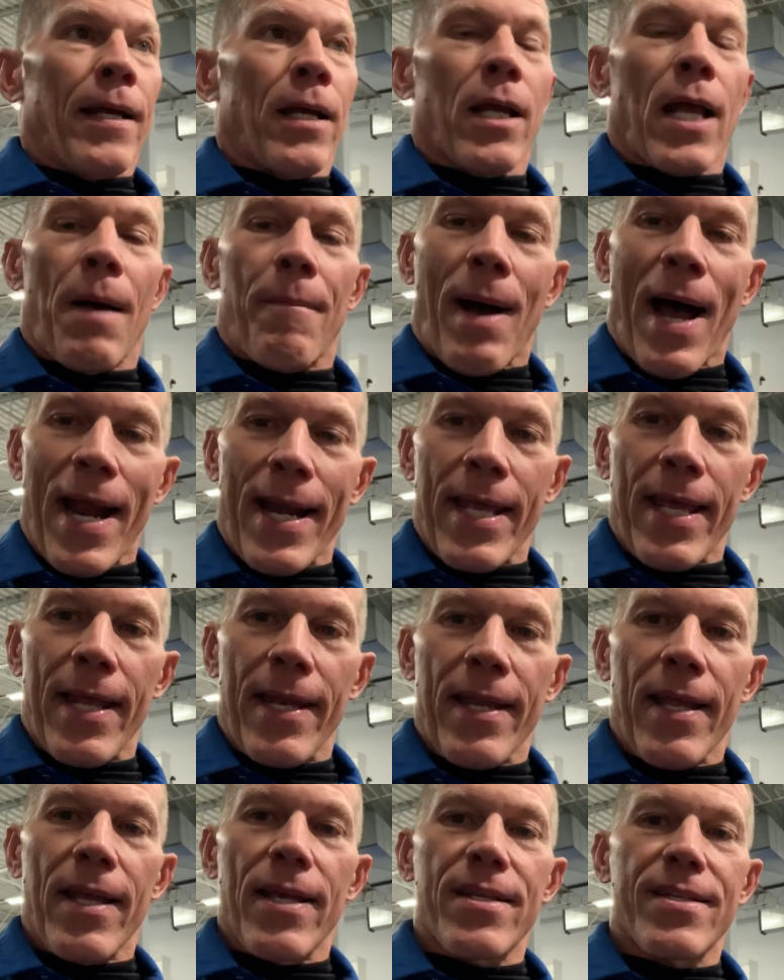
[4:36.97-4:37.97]
Come on
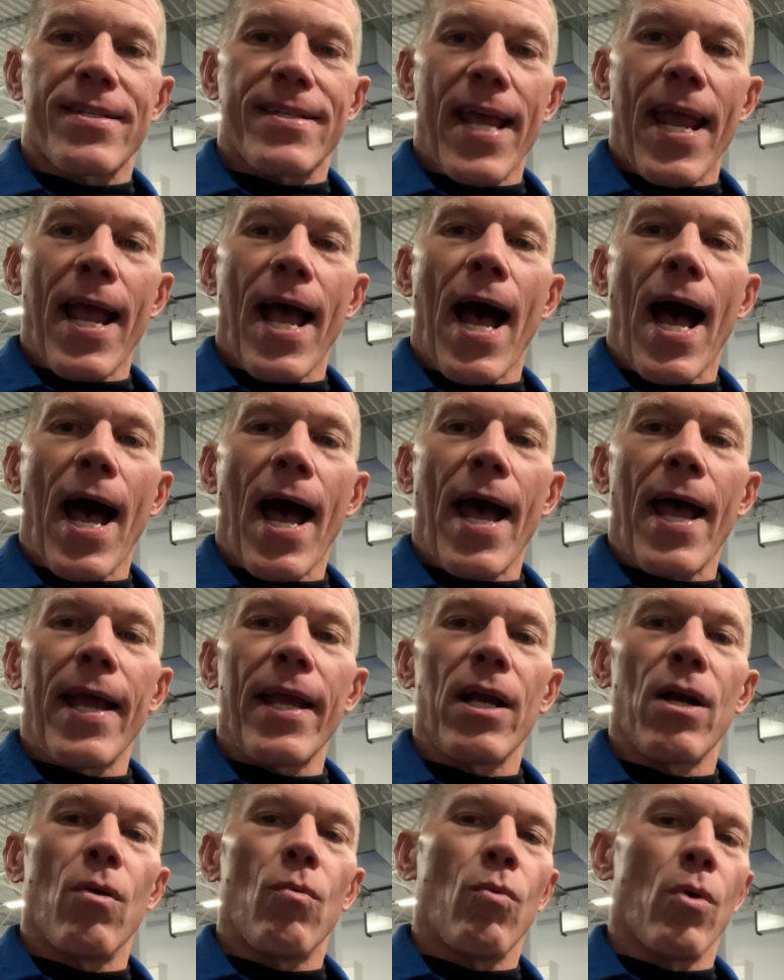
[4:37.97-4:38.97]
in, say
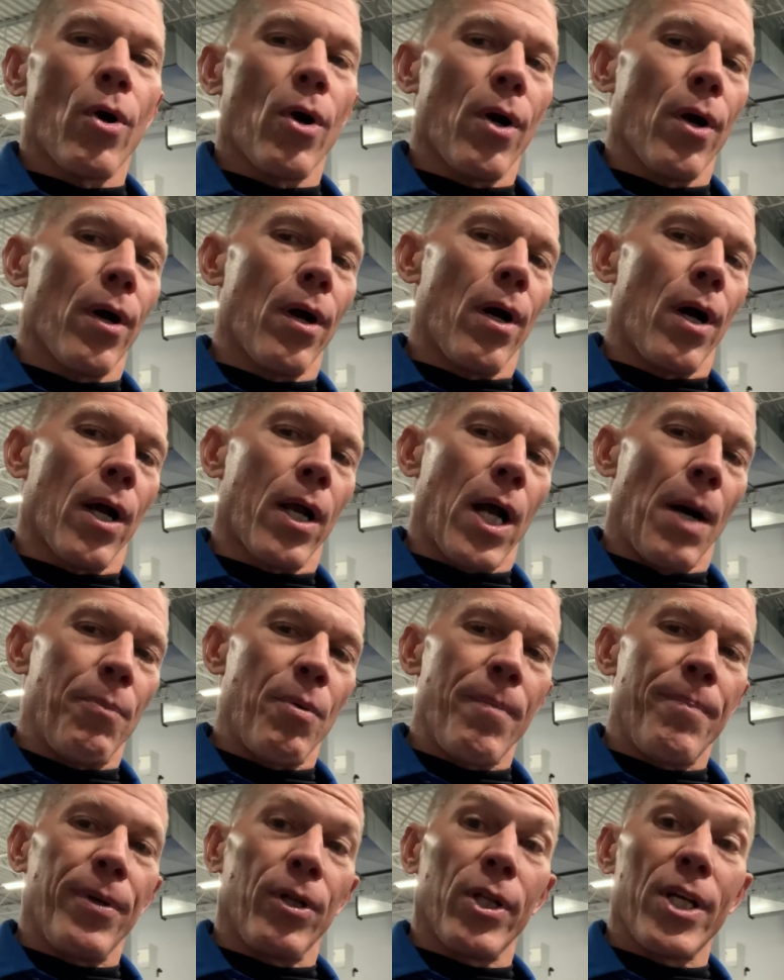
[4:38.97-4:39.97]
hi. We're a
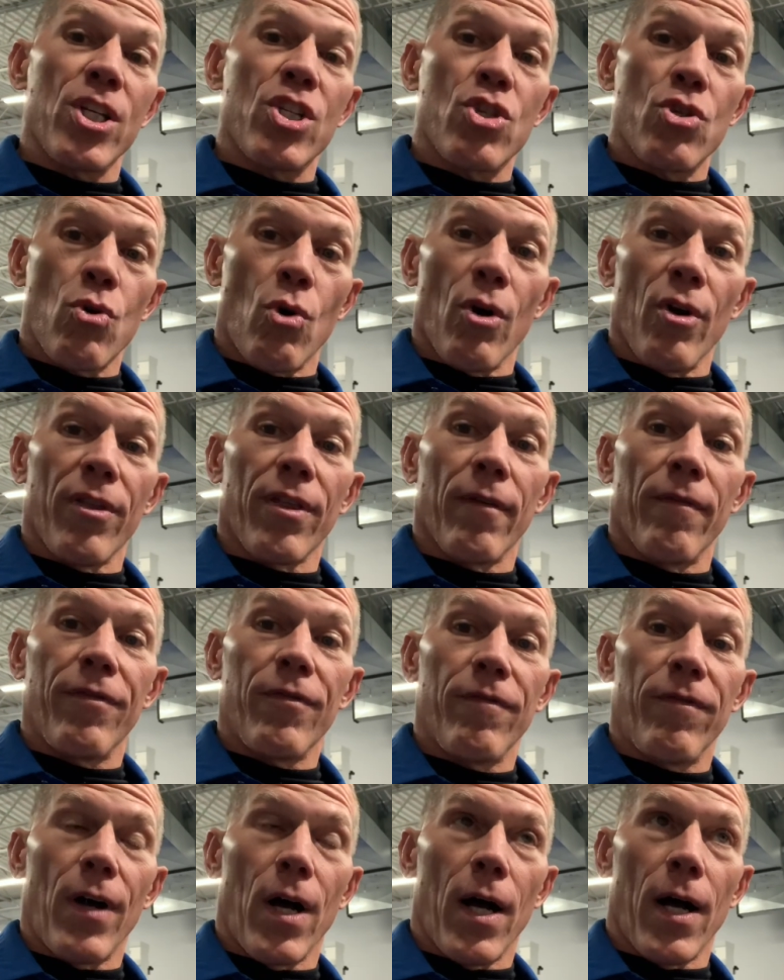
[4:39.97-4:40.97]
couple buildings north of
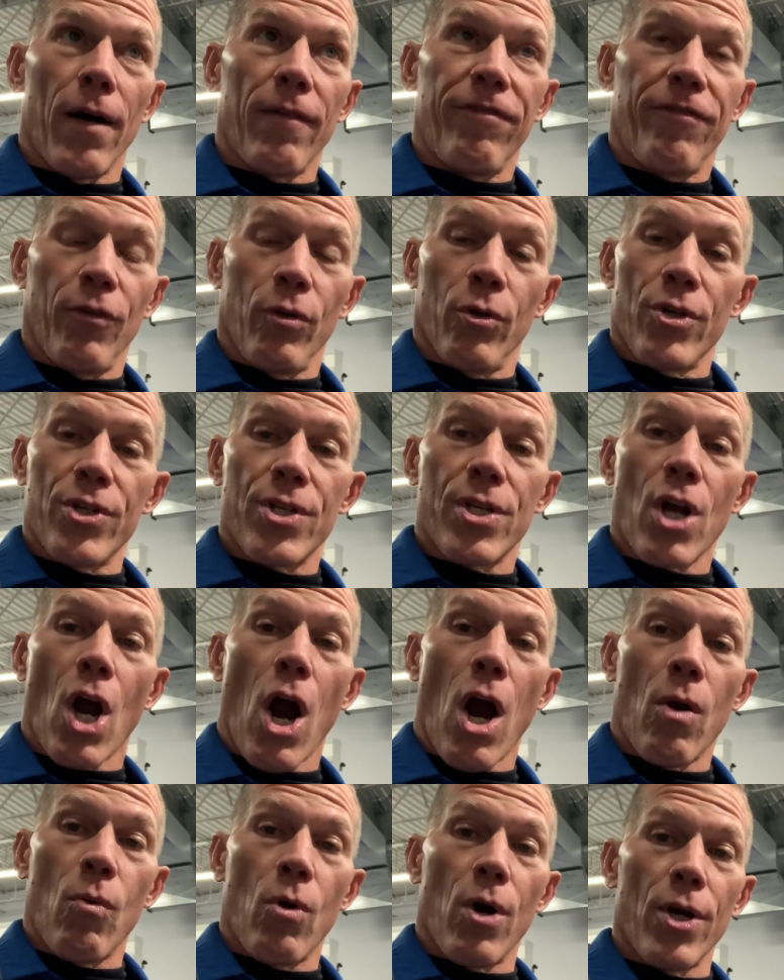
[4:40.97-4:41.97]
uh, Fuller's
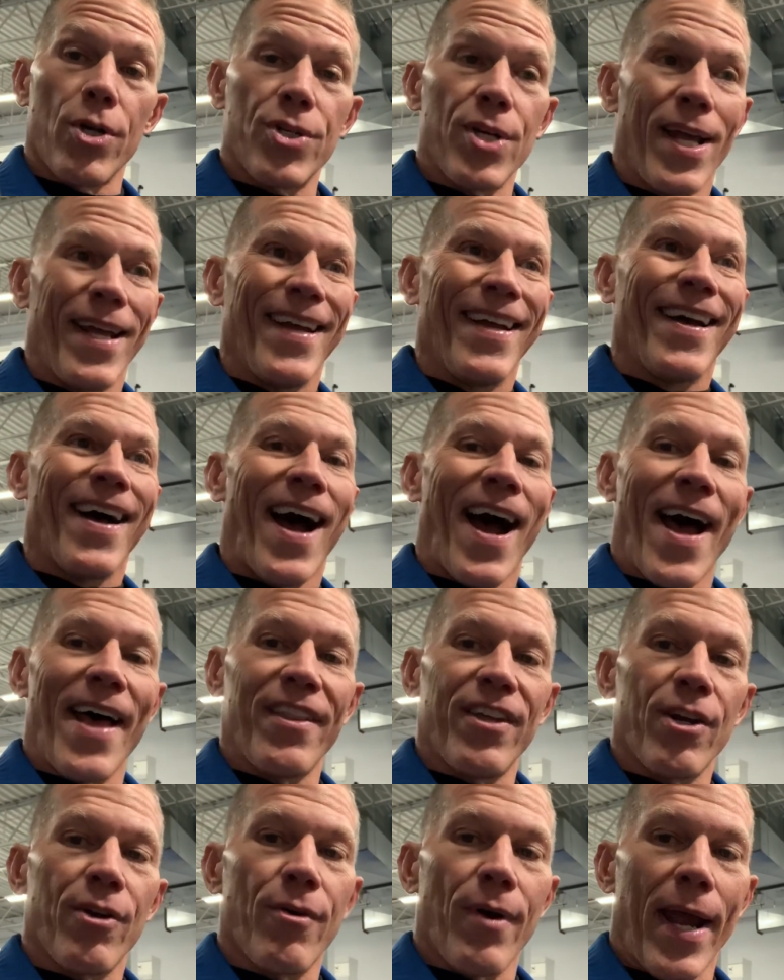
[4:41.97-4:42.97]
Car Wash on
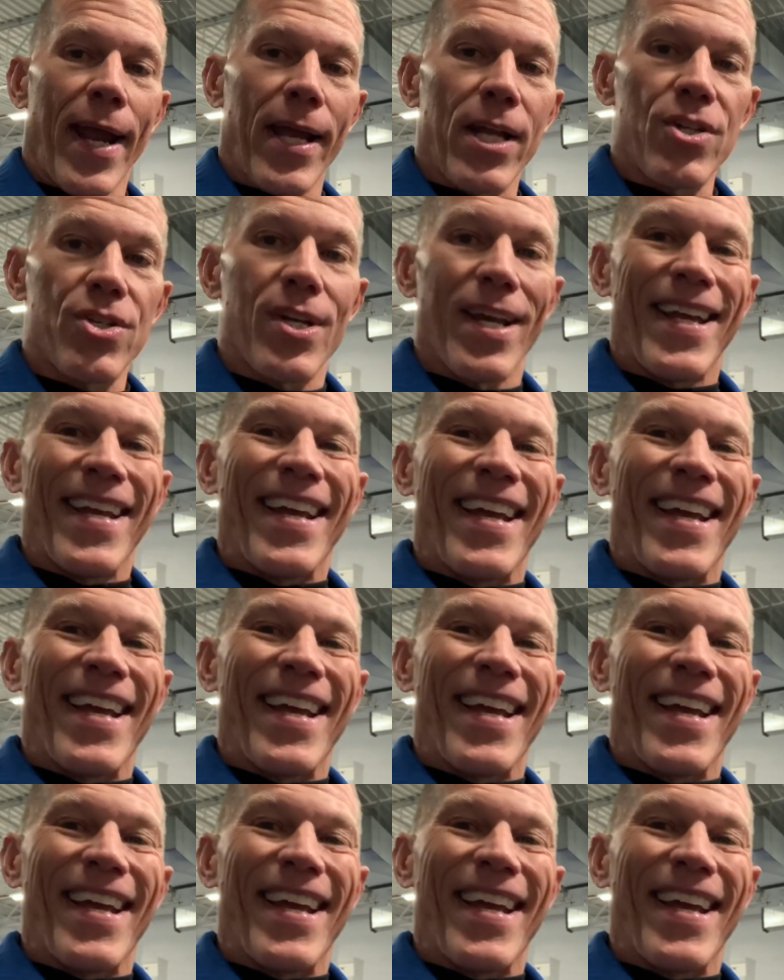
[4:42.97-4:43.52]
the Grange.